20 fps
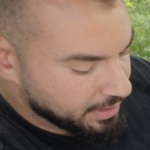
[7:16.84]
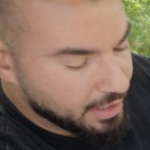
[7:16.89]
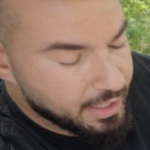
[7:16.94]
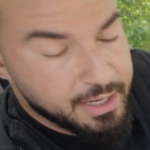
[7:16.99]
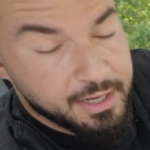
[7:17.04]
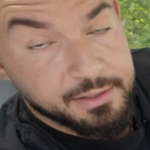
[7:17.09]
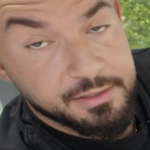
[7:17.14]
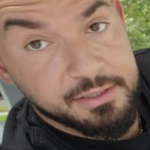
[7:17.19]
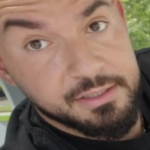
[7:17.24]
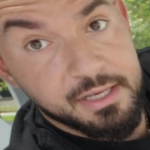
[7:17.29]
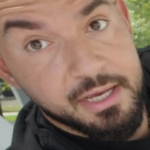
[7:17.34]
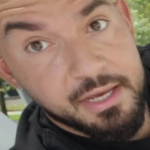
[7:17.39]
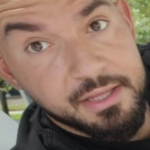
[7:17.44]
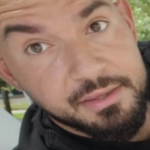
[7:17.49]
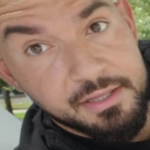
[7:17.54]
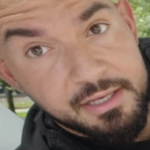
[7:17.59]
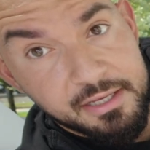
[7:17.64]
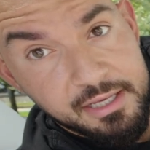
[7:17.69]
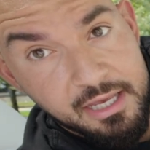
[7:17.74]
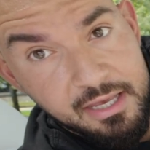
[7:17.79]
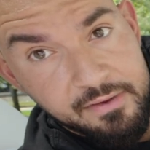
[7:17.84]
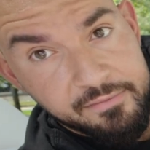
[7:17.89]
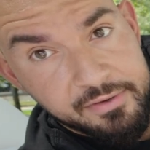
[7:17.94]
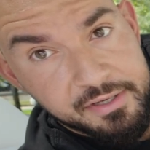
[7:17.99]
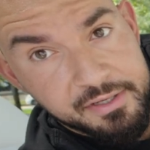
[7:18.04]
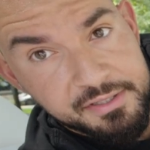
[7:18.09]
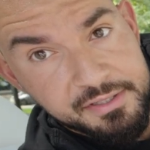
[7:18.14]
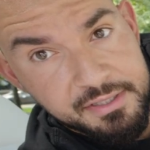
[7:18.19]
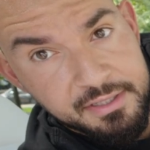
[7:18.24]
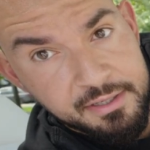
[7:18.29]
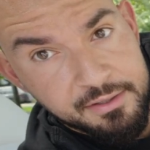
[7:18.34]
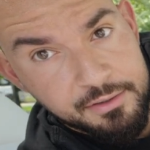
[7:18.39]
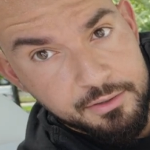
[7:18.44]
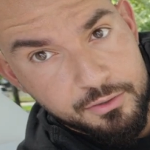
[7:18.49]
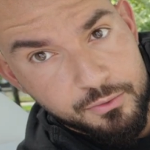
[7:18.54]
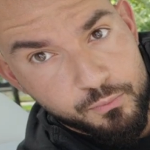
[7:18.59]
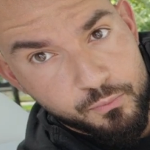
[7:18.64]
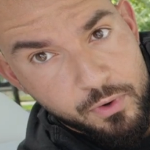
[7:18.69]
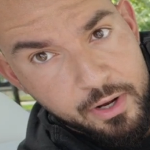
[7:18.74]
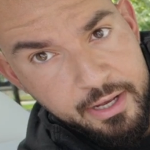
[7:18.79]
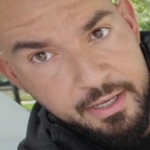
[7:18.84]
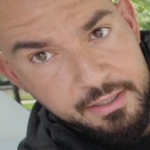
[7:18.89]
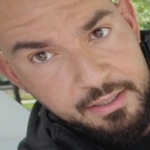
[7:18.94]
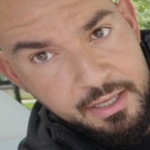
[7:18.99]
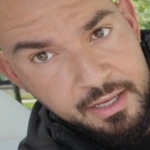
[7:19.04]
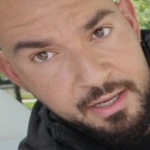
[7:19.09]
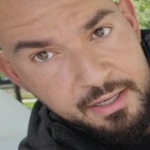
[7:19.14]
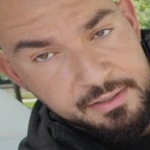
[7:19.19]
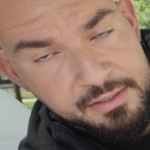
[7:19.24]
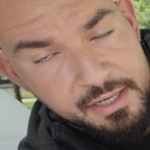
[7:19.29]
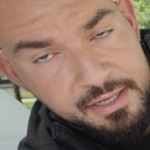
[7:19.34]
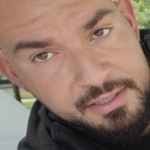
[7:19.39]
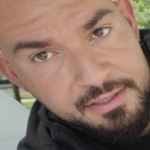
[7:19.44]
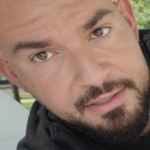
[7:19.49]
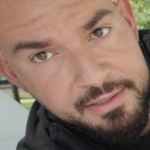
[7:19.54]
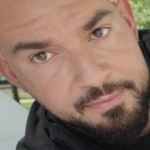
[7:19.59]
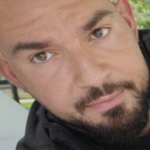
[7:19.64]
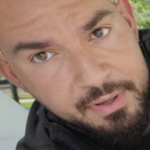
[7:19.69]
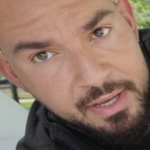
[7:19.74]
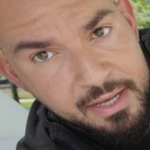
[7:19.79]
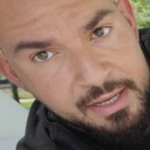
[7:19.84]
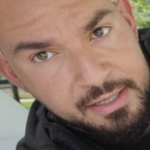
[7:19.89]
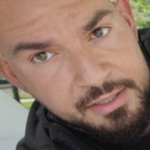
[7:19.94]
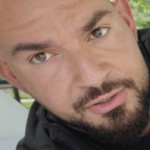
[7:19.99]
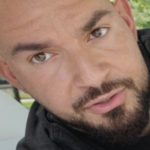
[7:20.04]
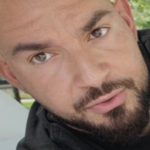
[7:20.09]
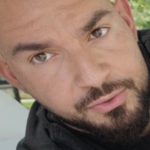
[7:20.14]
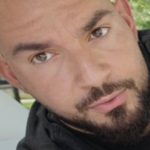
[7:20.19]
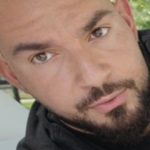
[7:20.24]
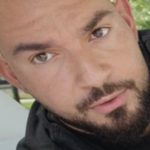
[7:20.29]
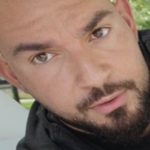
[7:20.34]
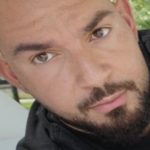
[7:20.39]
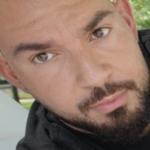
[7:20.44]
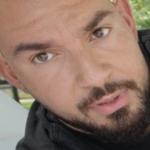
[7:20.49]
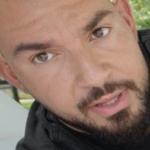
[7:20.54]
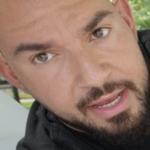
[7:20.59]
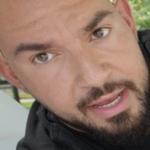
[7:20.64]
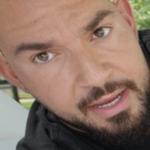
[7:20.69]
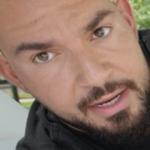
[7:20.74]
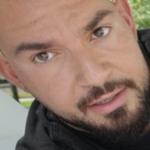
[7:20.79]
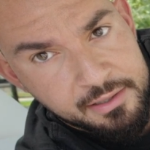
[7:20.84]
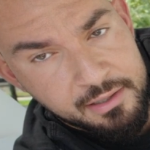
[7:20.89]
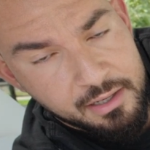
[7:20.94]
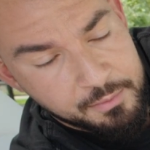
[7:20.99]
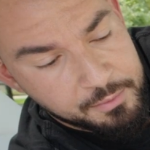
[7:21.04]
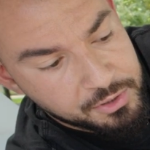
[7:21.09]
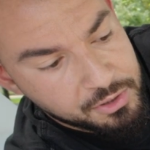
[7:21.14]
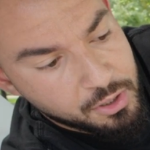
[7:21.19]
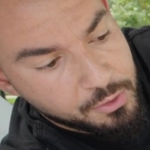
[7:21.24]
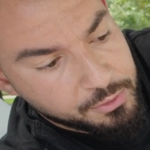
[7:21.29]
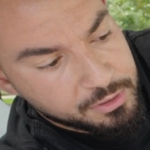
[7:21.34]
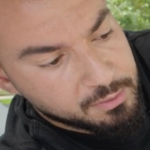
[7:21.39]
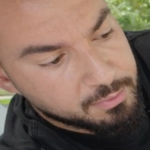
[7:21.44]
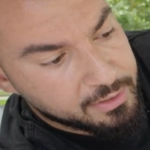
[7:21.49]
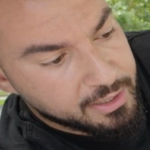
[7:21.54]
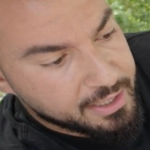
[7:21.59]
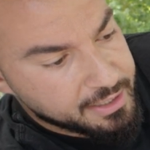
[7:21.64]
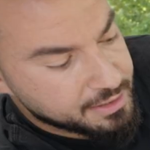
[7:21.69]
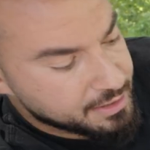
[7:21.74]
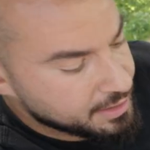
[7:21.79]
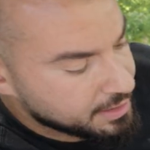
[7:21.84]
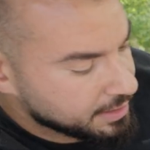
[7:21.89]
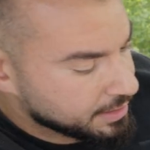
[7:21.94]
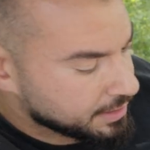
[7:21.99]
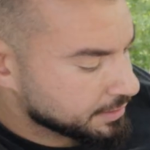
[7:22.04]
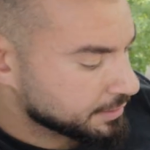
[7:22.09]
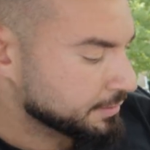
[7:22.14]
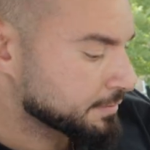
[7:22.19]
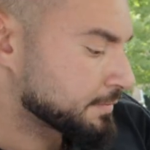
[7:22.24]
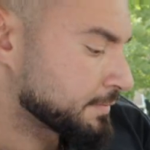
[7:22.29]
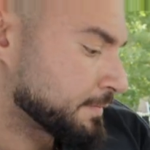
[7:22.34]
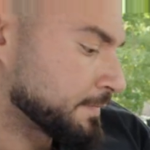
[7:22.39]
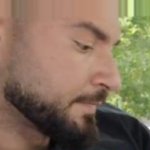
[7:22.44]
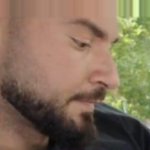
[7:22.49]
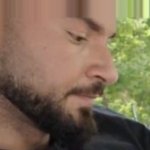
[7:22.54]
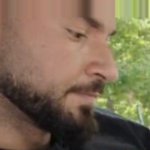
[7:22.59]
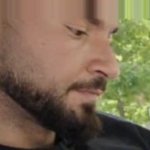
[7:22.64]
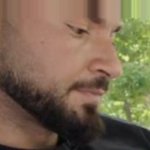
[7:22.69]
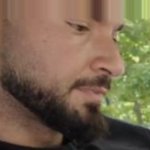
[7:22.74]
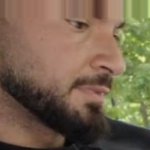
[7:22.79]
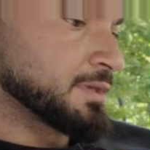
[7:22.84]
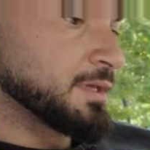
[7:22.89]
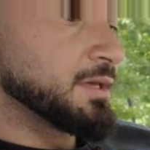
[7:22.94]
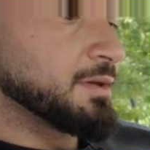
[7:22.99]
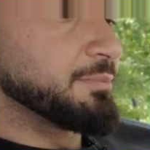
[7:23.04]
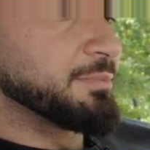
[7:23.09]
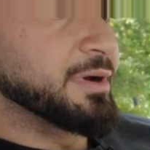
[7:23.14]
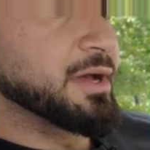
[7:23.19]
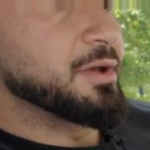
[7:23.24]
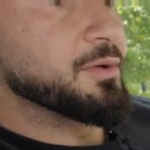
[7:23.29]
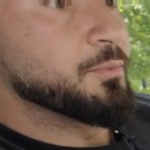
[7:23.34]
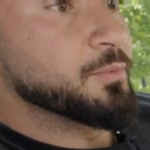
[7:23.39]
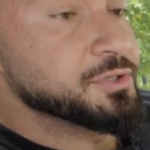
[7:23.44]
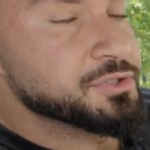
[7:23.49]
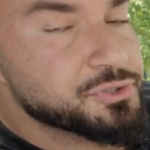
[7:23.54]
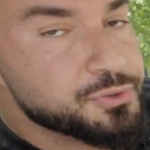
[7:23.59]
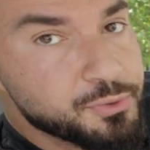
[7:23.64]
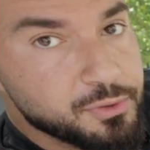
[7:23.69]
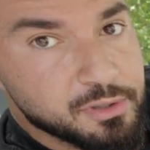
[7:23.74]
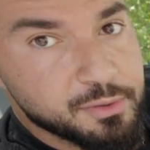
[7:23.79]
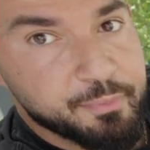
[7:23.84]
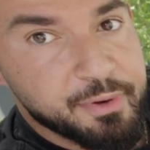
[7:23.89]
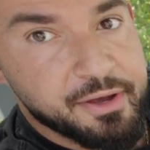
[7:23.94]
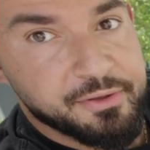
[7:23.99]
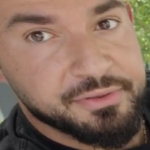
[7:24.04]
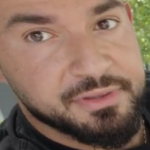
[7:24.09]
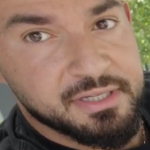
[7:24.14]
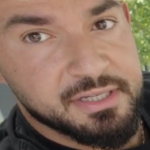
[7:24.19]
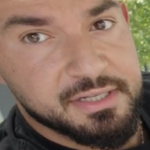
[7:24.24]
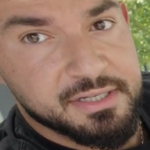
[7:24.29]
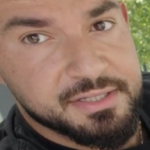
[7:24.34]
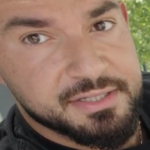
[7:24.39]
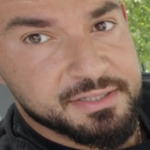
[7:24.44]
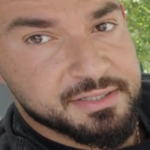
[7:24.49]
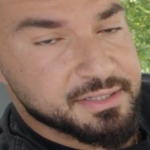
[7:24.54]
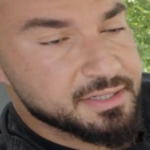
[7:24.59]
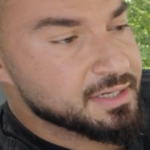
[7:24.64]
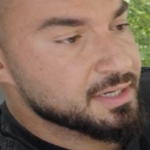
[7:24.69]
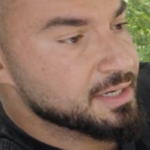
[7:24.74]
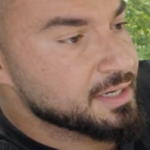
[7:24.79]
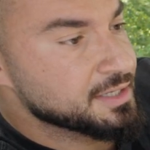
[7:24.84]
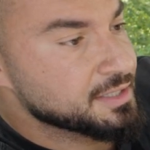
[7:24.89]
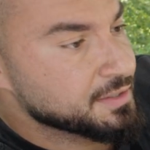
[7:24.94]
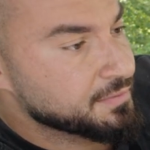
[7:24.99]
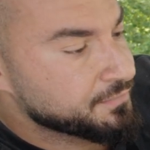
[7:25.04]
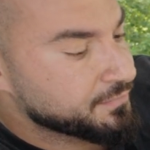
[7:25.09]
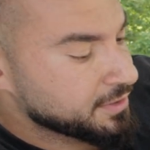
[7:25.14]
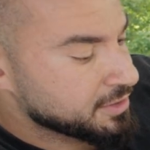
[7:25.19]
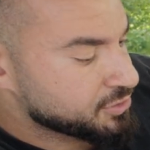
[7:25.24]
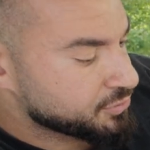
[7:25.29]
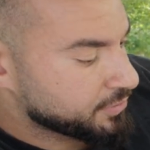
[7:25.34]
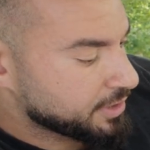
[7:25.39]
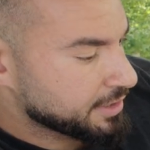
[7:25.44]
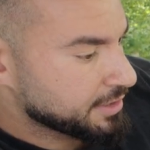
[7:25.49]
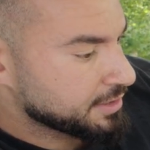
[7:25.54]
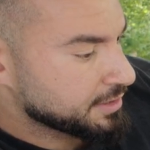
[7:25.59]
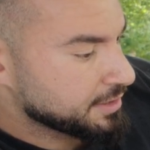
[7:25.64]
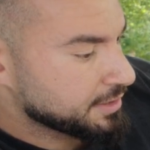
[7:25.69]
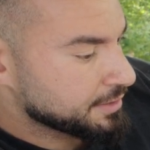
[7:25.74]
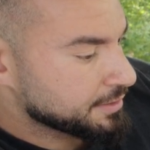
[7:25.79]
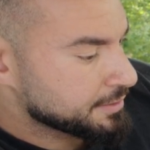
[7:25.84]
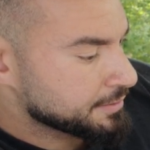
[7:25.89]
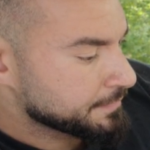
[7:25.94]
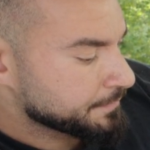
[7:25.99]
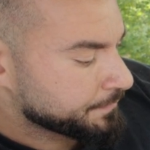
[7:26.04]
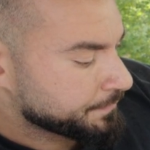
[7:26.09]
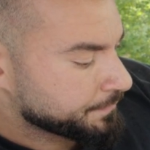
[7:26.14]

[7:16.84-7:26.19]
And again, they gave us either white anti-slip pads or black. I'm gonna go with the black again. But what's cool about this is it fits right in here,